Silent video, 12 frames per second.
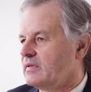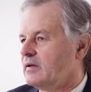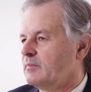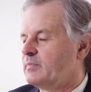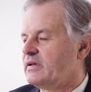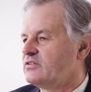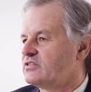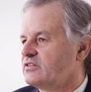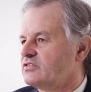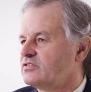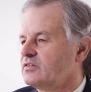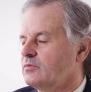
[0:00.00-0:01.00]
uh,
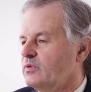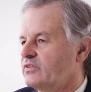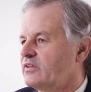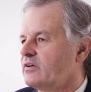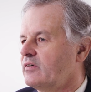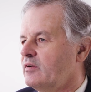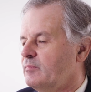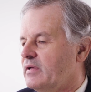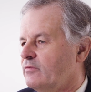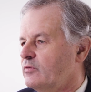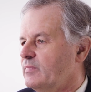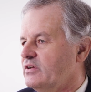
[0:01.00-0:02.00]
patients with Chiari
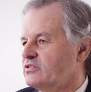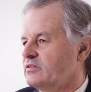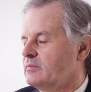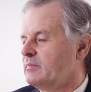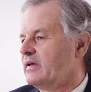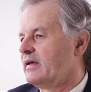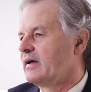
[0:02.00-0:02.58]
malformation may